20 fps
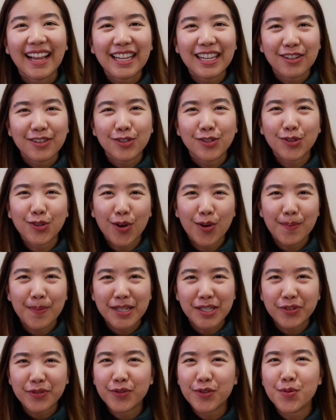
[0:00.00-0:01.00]
you so
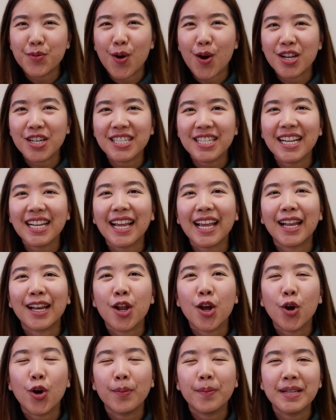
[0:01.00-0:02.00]
much for watching and
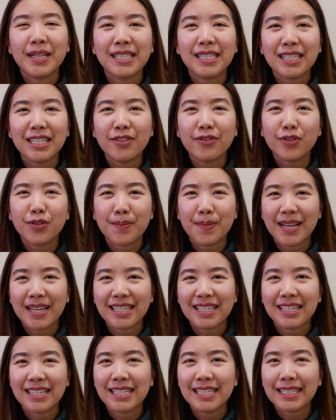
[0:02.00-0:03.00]
hope this
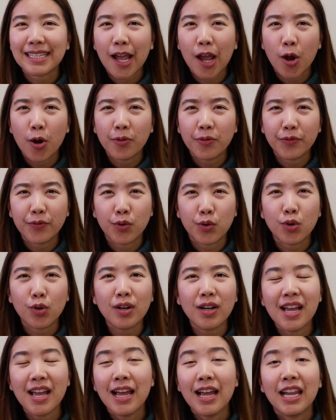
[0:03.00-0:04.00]
information is helpful.
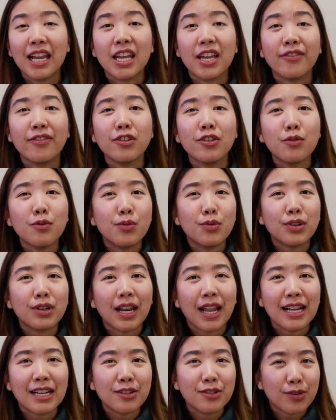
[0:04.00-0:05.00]
If you would
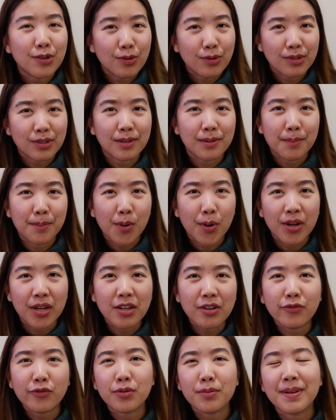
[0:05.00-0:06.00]
like to know some more
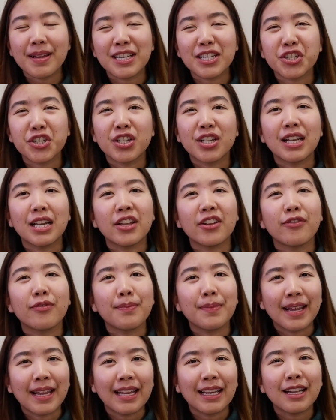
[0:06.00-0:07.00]
information, leave
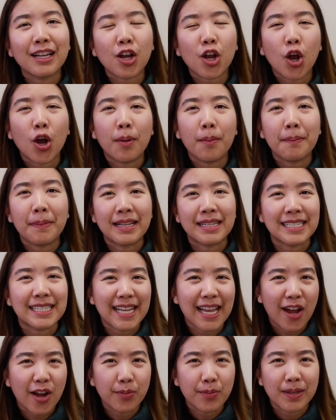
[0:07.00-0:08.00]
me in the comment
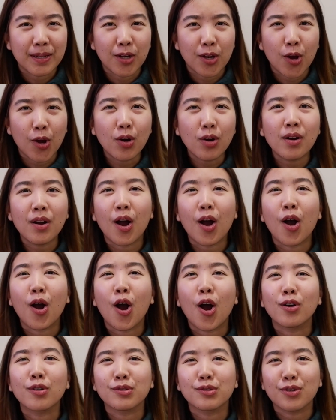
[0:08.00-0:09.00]
down below, or
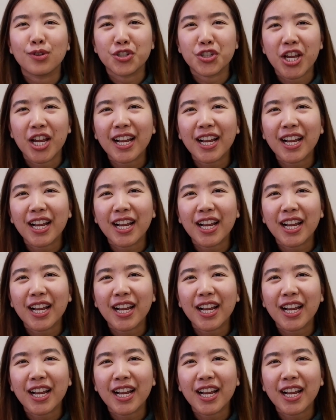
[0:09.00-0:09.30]
also check